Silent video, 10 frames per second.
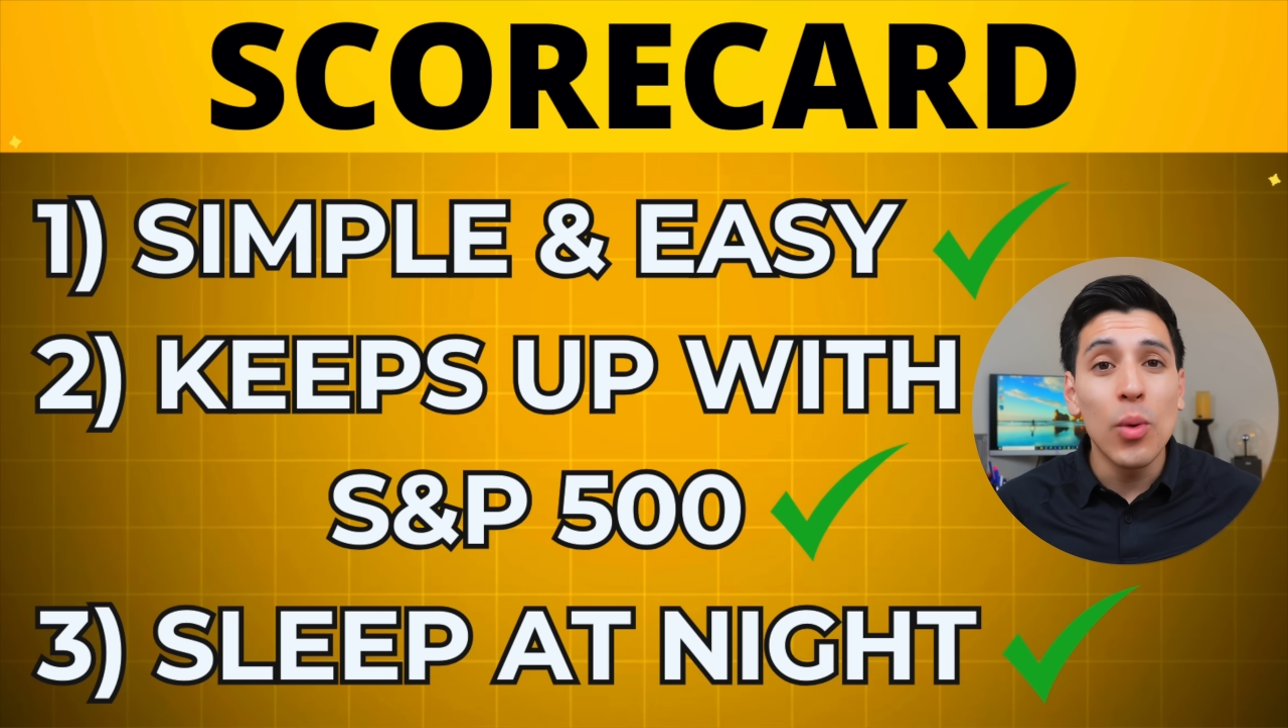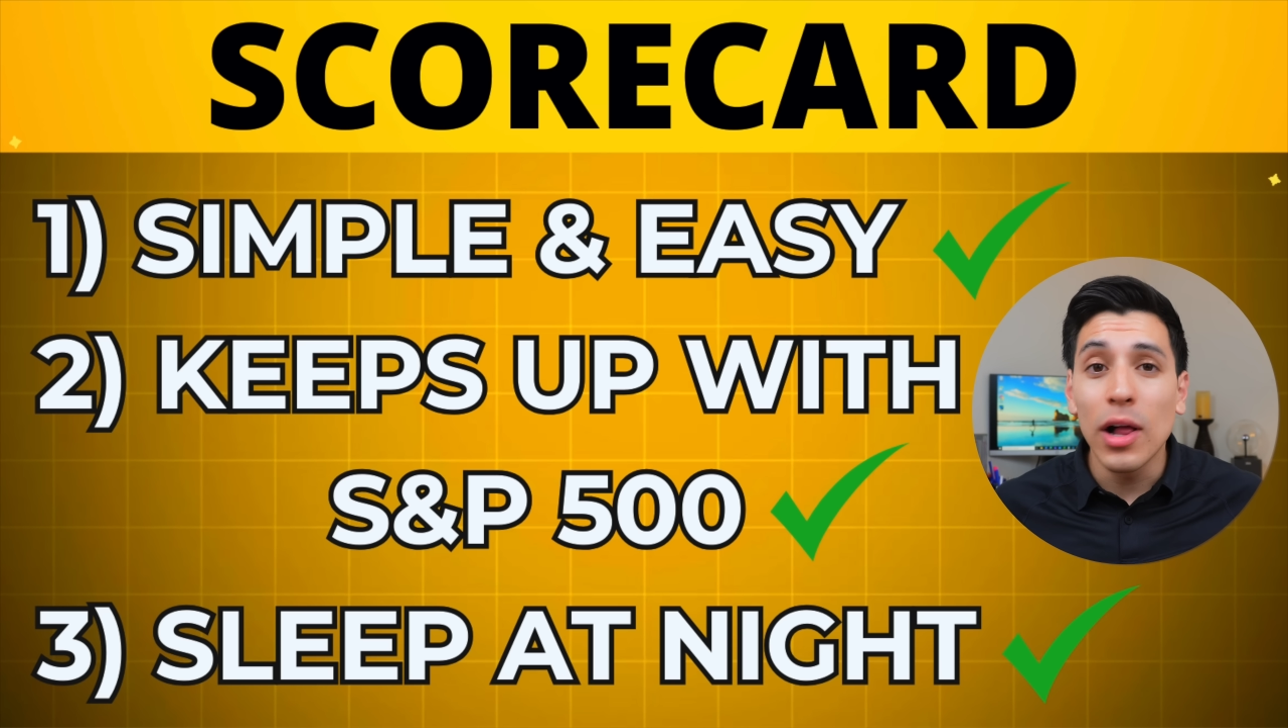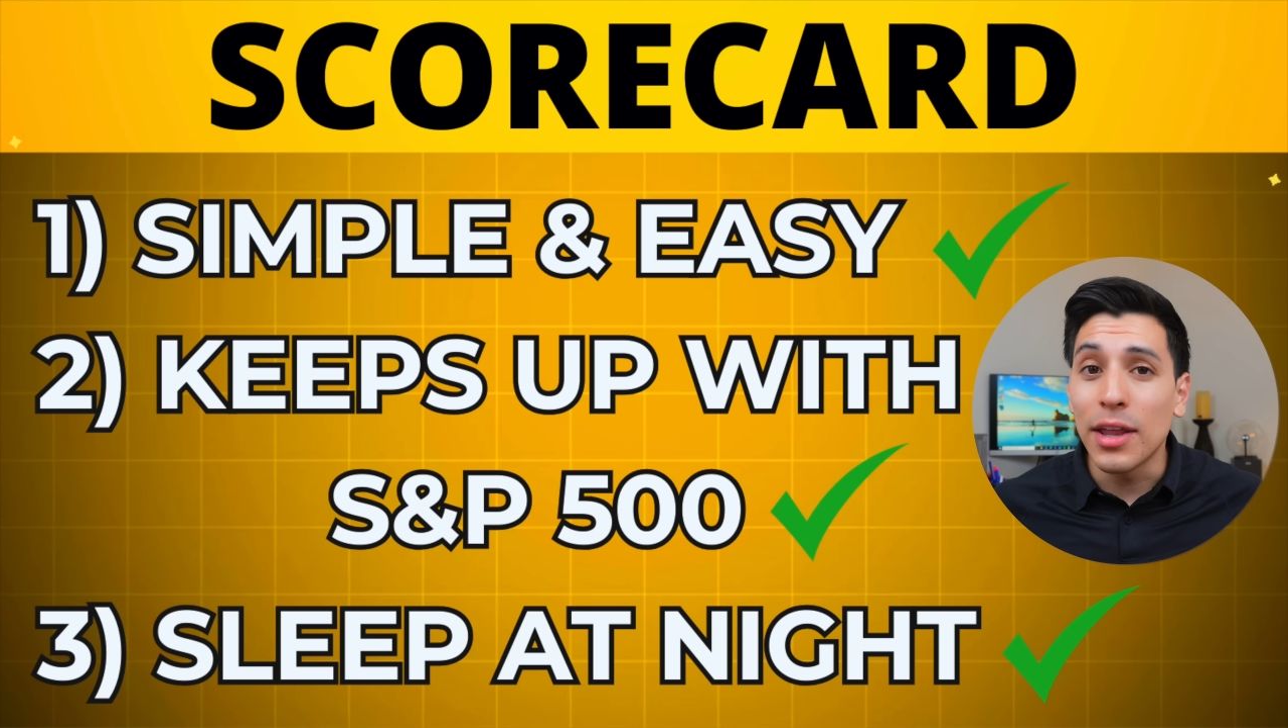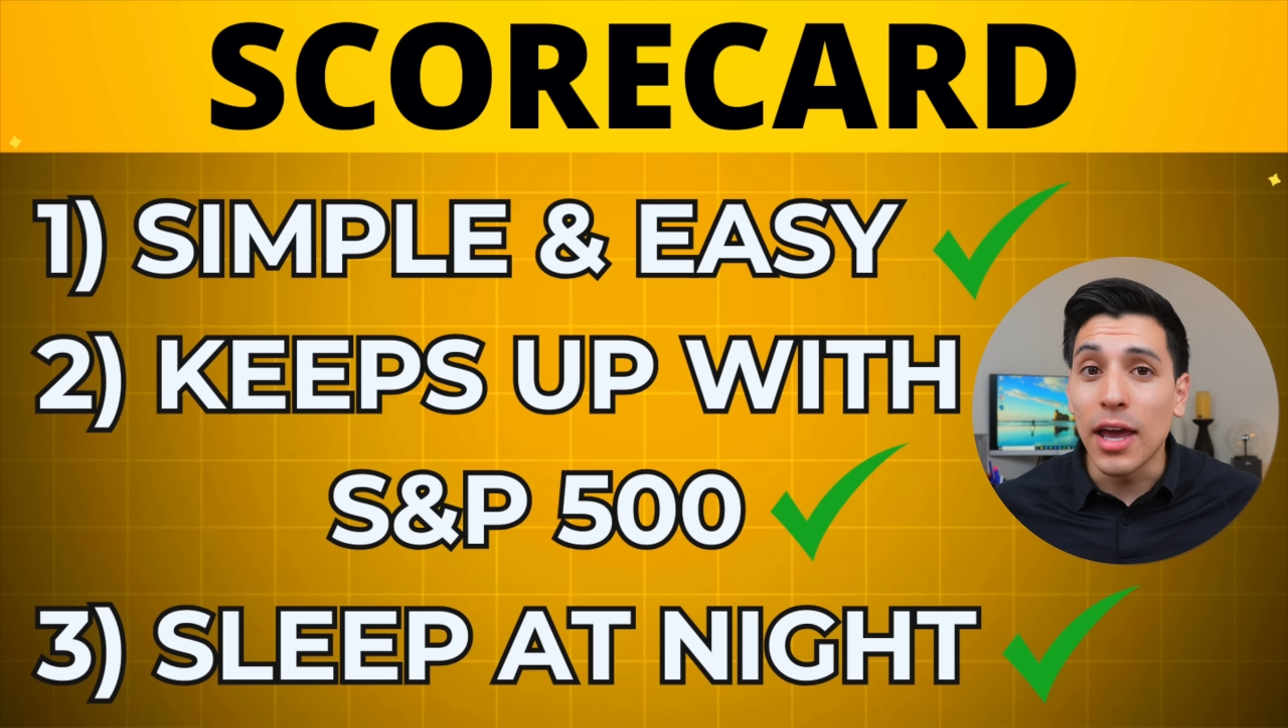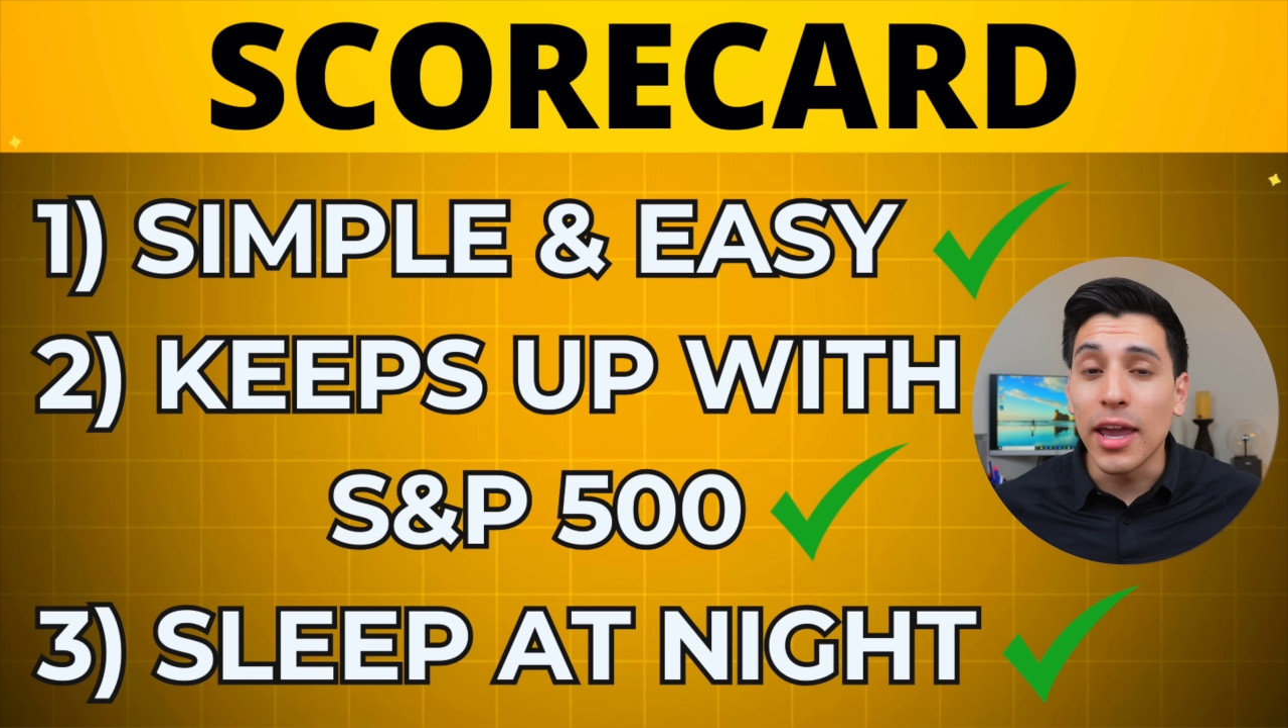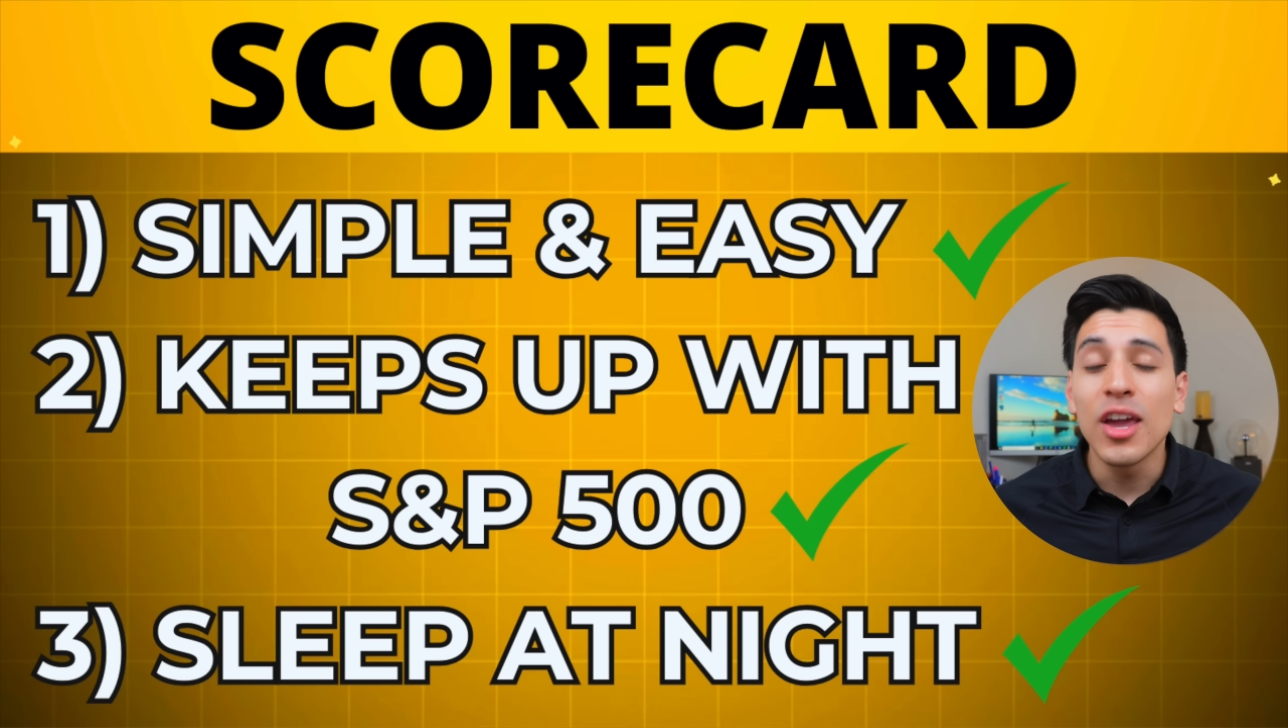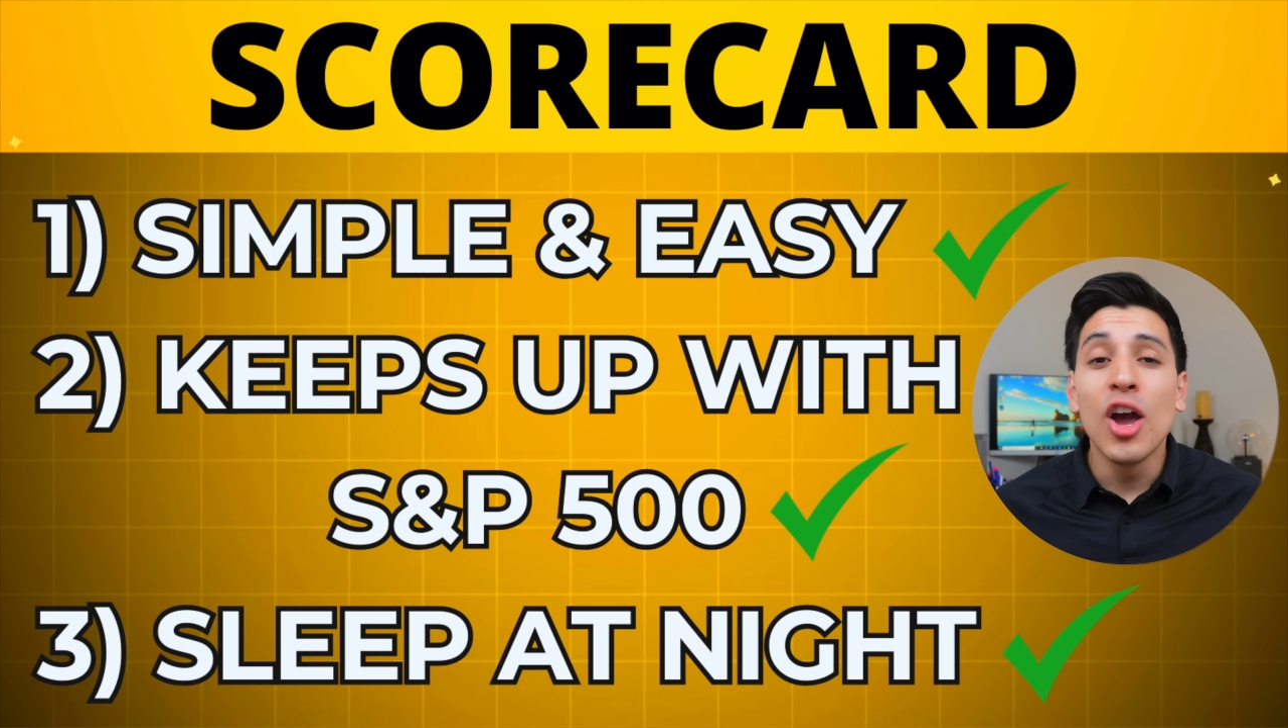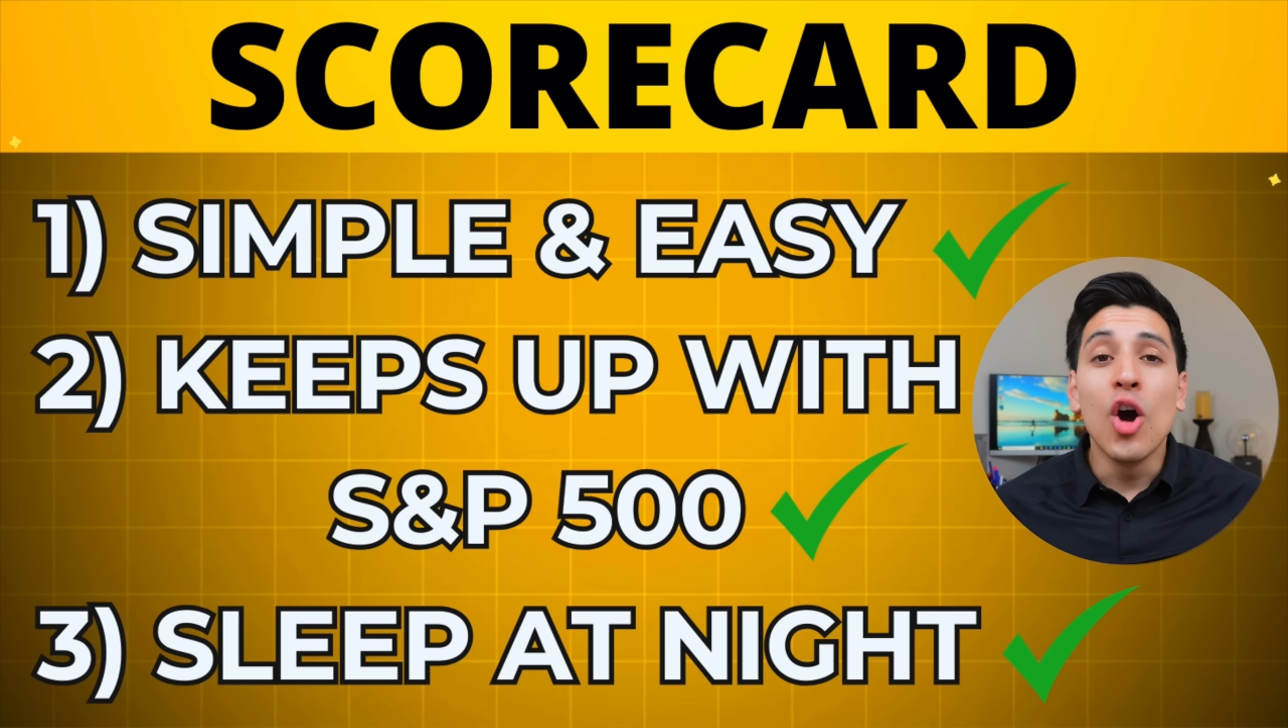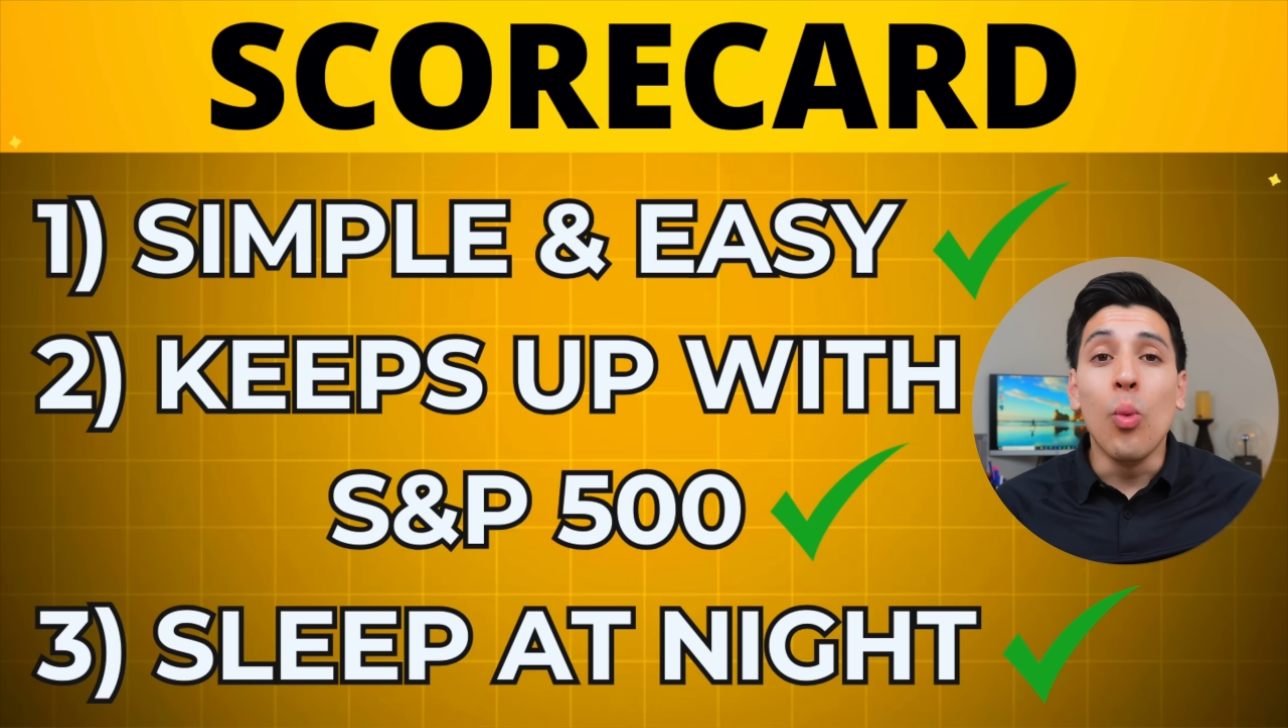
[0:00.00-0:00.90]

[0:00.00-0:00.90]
well at night